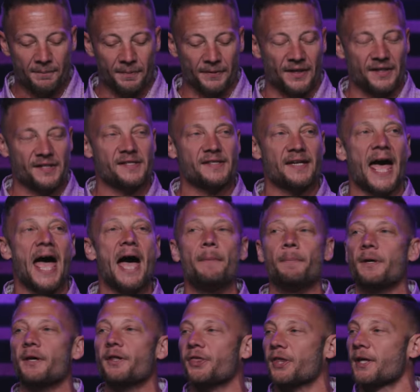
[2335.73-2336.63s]
But the
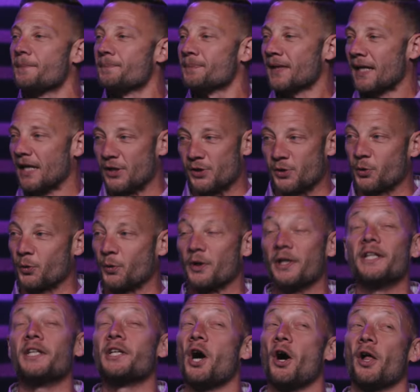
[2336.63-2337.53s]
Sabbath is
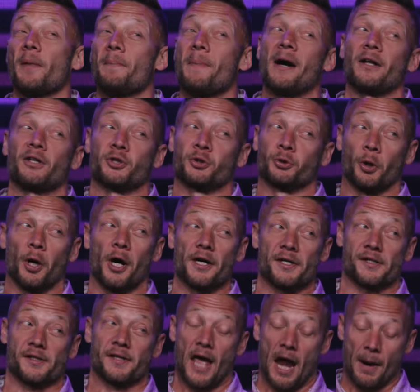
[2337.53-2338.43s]
really all about
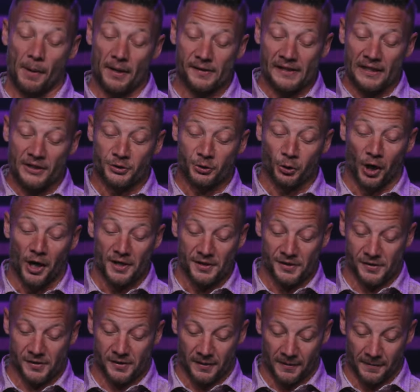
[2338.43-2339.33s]
trust. Everybody say
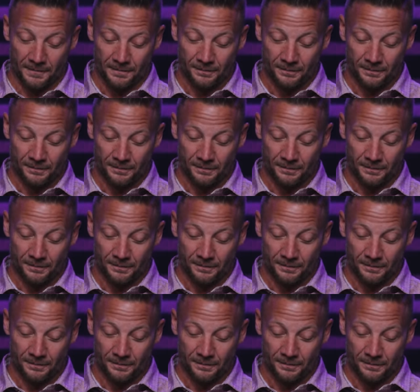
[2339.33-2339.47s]
trust.